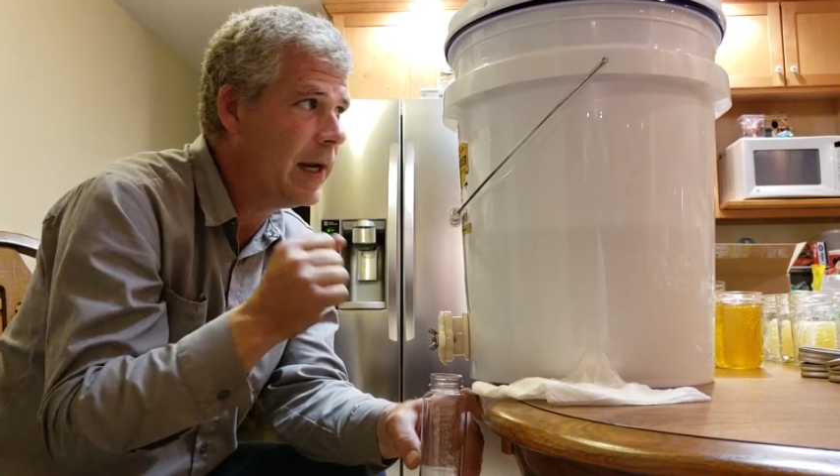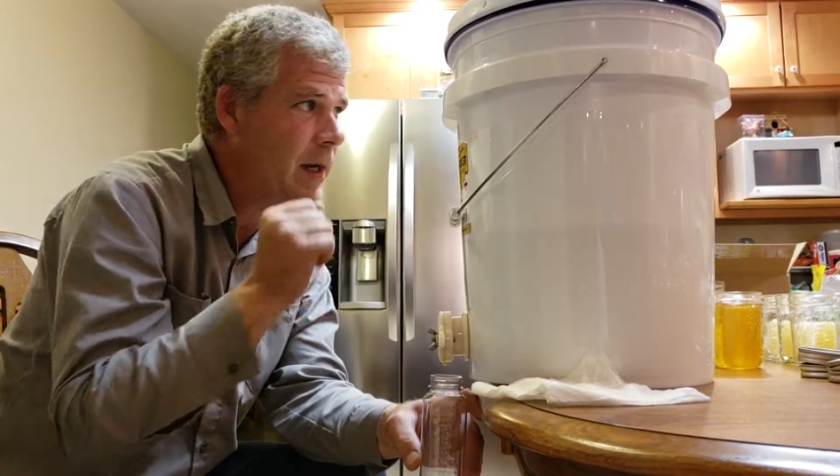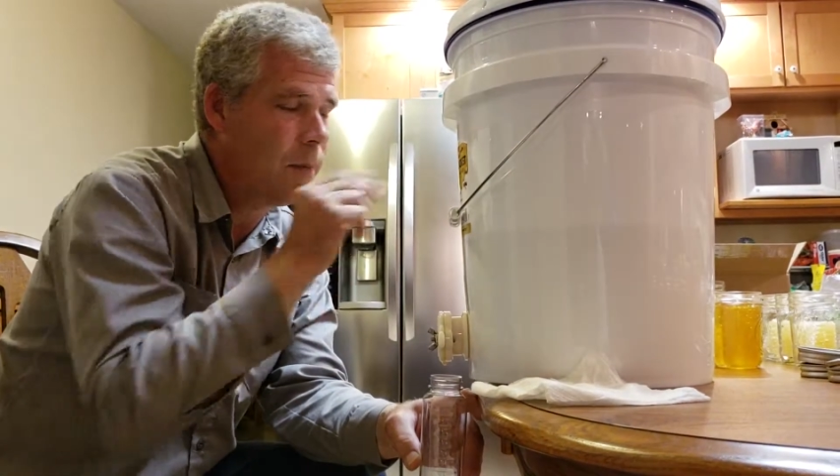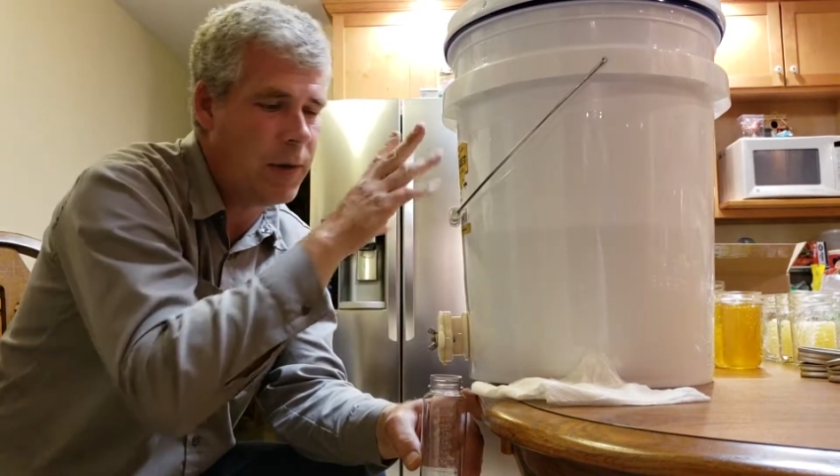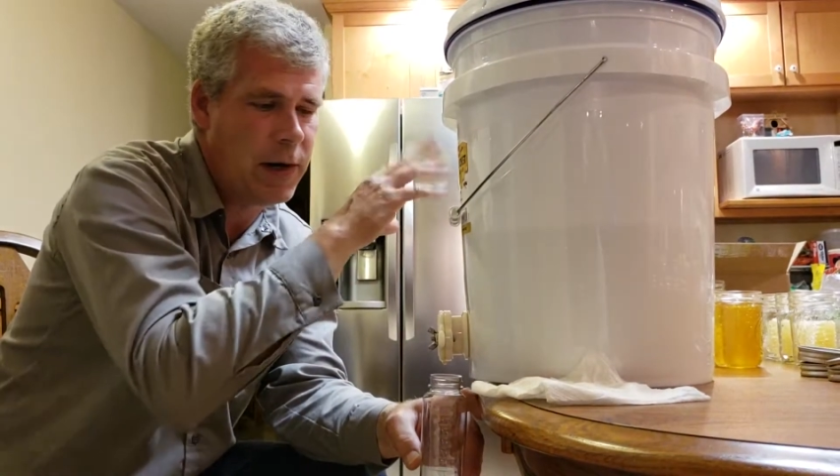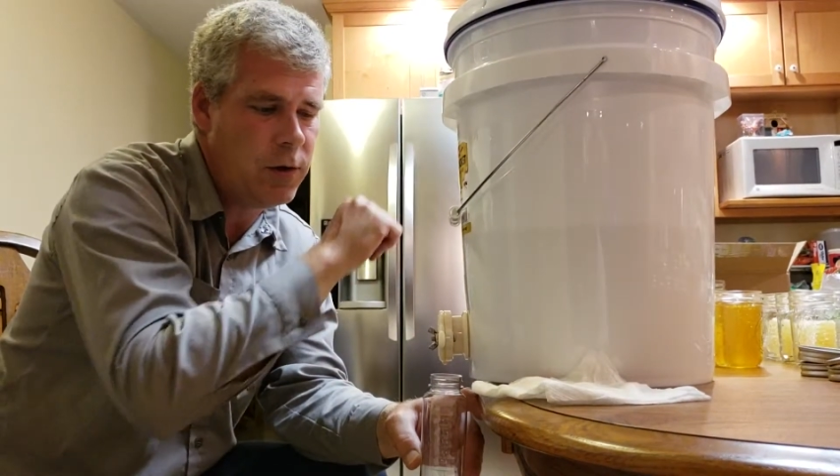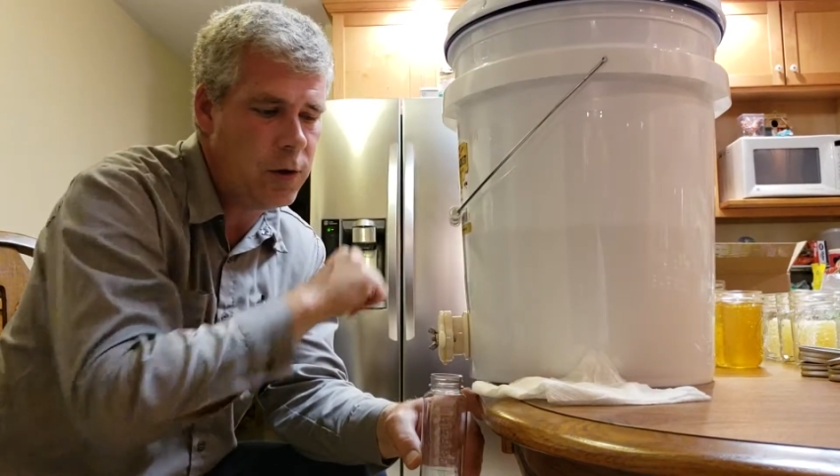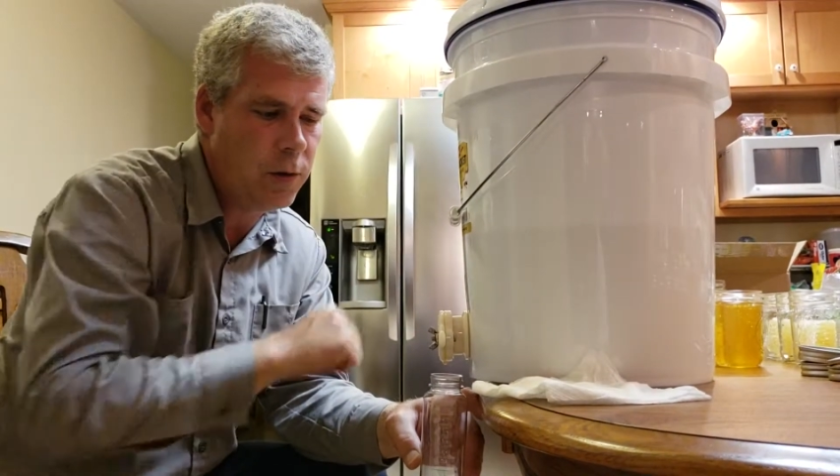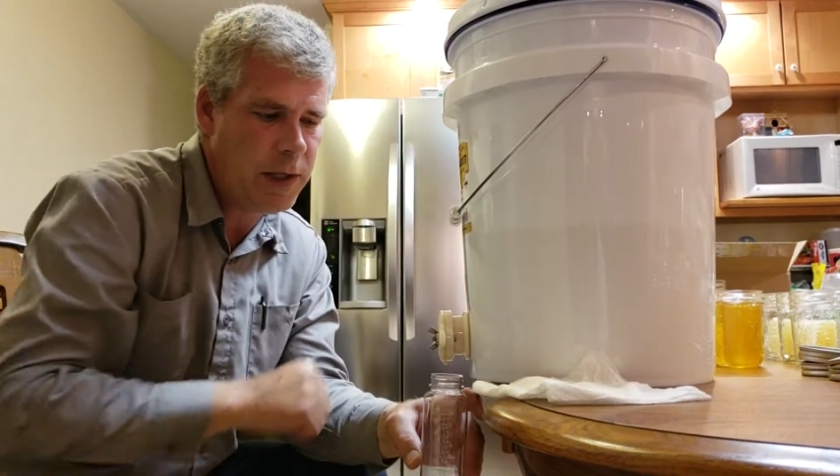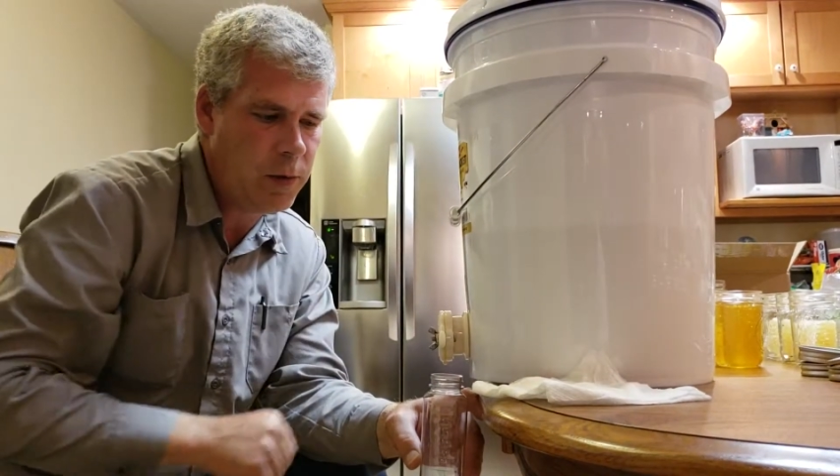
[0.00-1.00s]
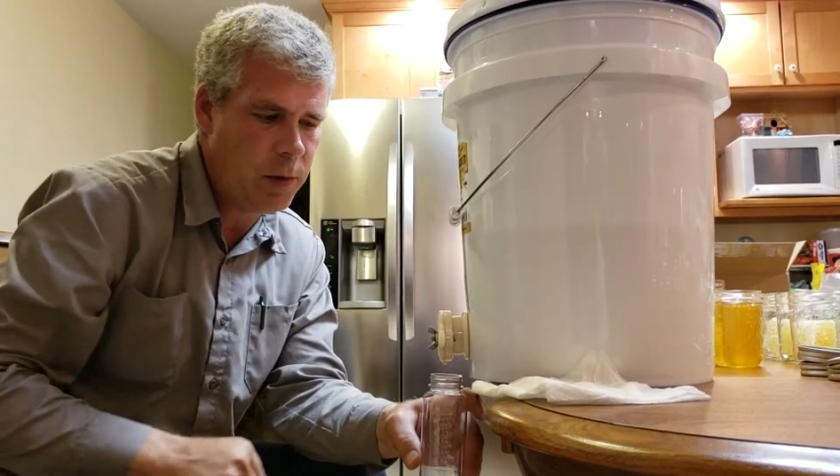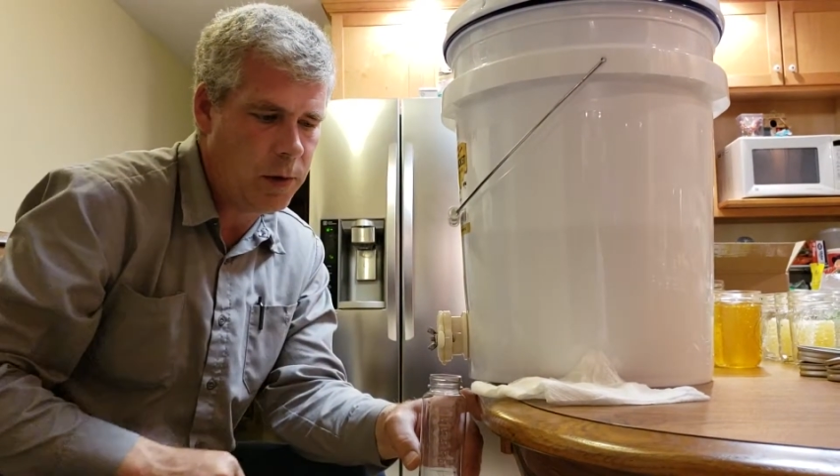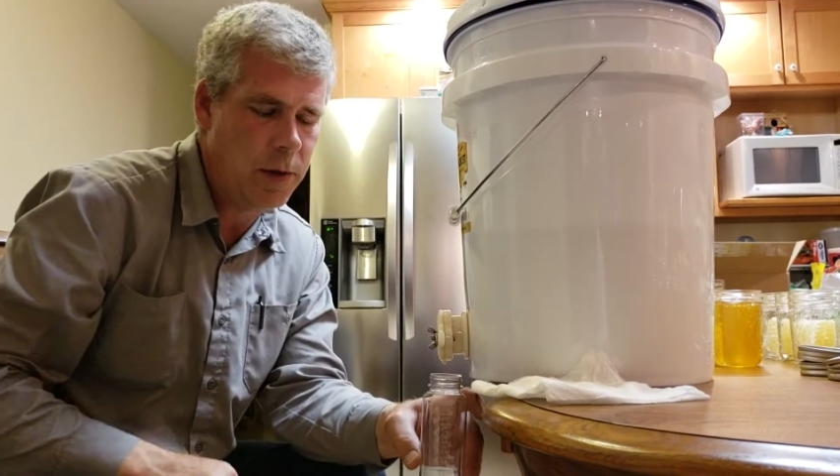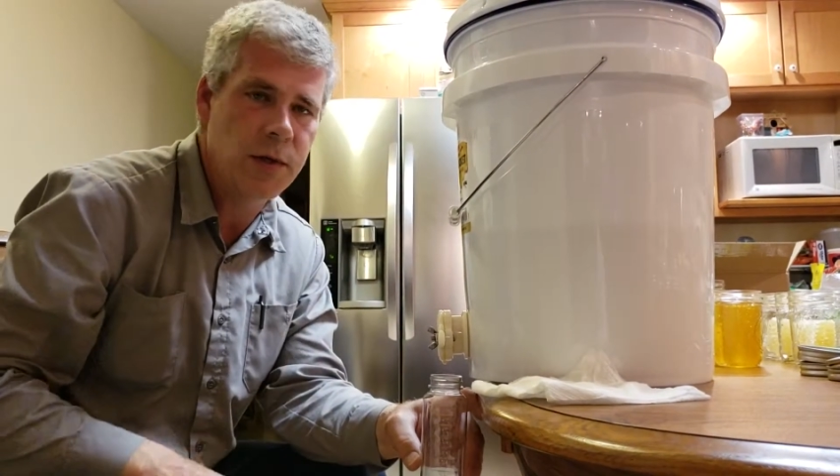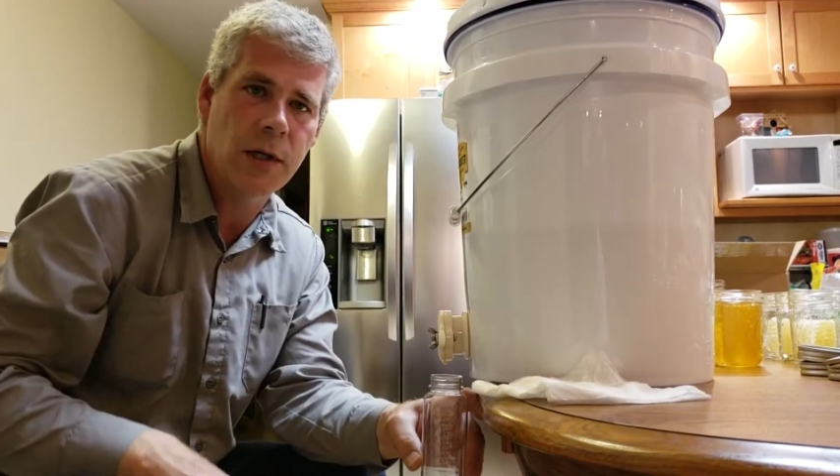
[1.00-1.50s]
Get a brand new clean one
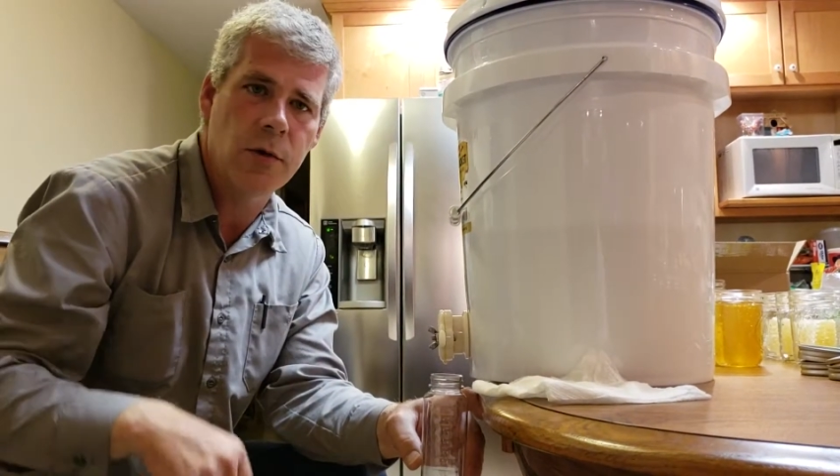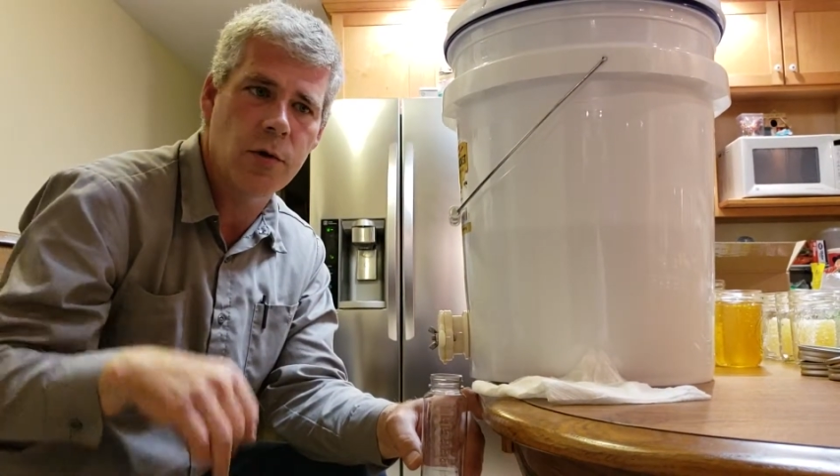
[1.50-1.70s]
instead of